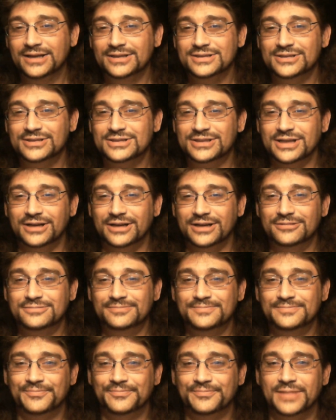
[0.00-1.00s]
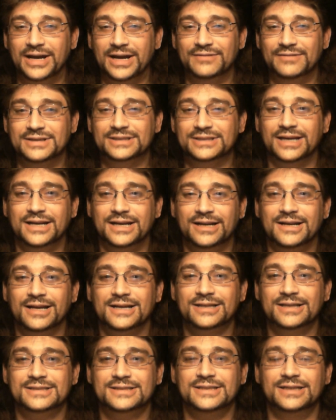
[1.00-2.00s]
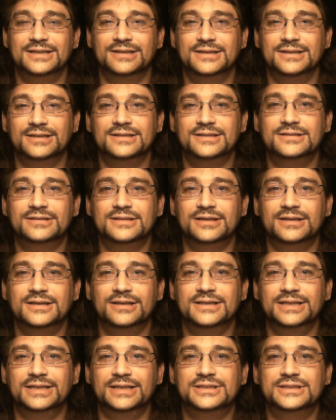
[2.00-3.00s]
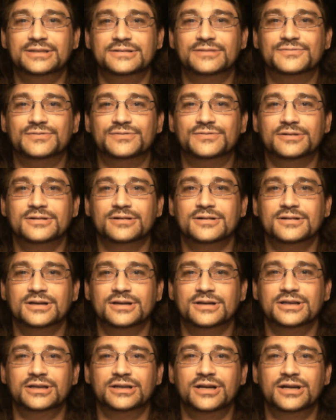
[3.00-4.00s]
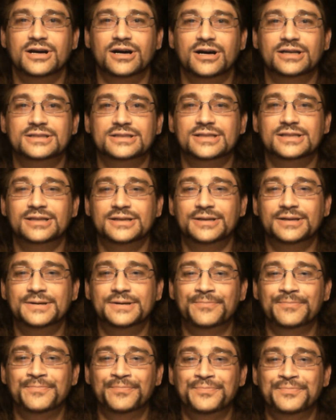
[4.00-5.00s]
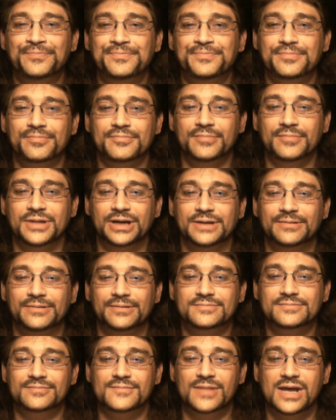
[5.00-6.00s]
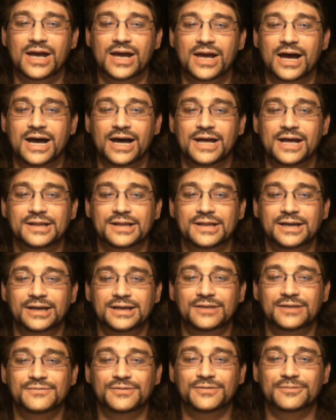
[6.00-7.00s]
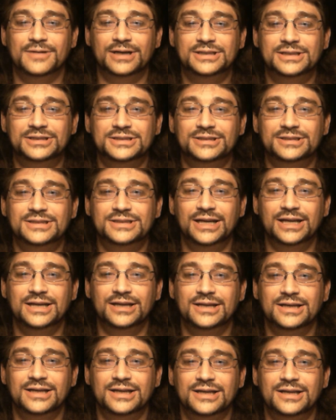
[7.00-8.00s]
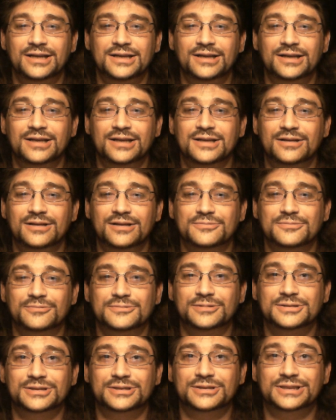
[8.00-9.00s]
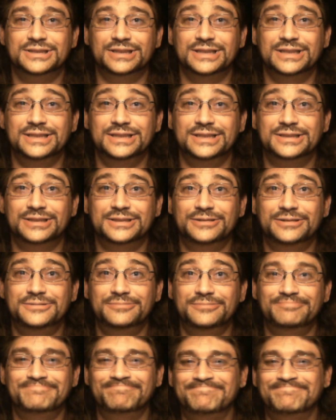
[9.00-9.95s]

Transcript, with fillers: so I've decided like I said to, to at least do it for a good cause but uh, thank you for watching and we'll see you soon